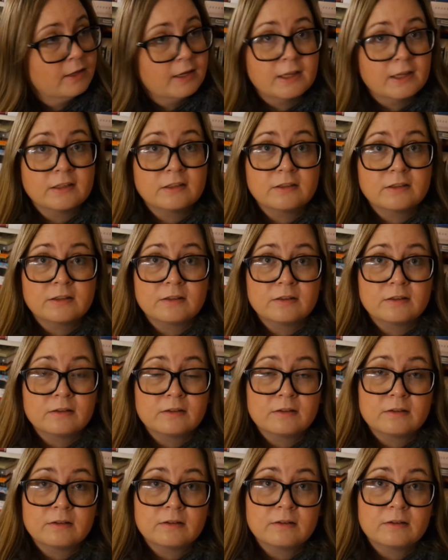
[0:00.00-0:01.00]
And
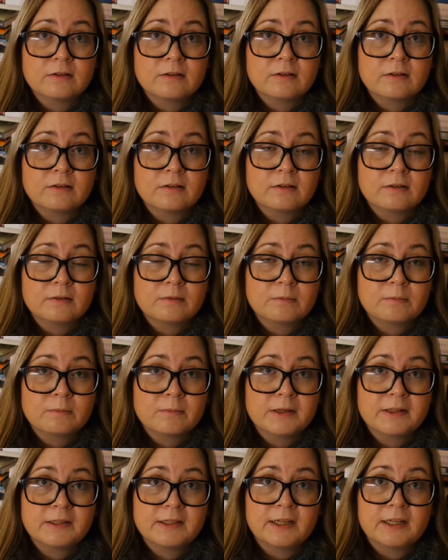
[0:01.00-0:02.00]

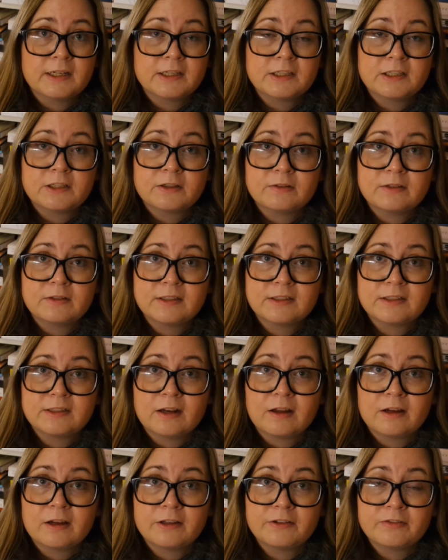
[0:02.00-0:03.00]
by the end of his
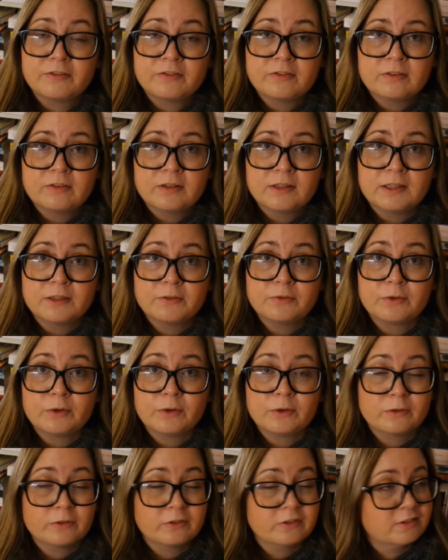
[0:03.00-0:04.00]
life, he
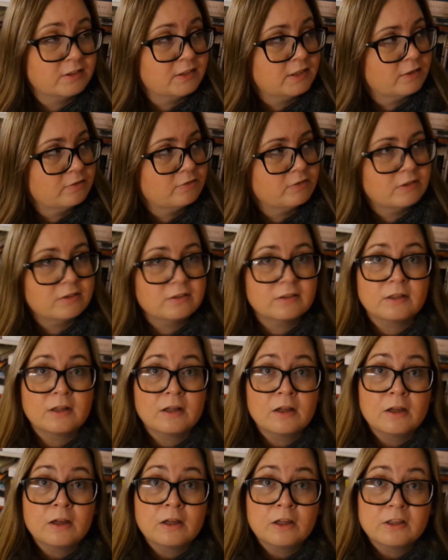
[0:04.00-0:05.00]
wrote several
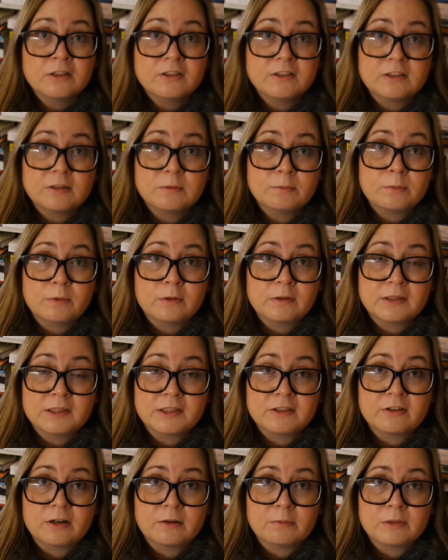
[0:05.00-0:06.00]
symbolic
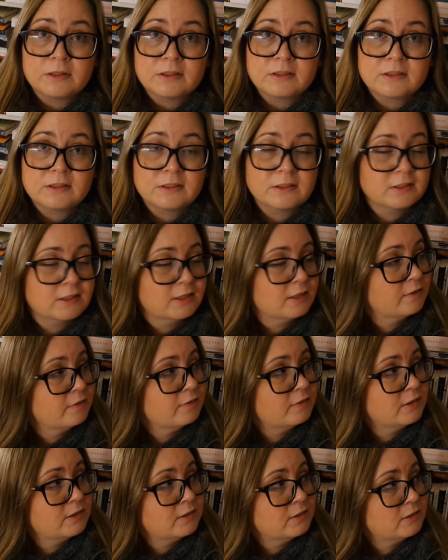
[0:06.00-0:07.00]
dramas, and
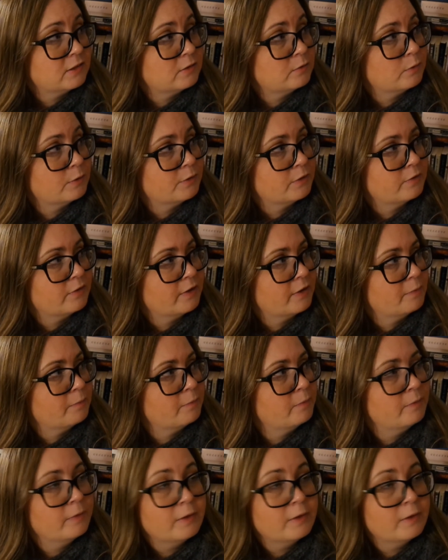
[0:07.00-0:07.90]
this is one of them,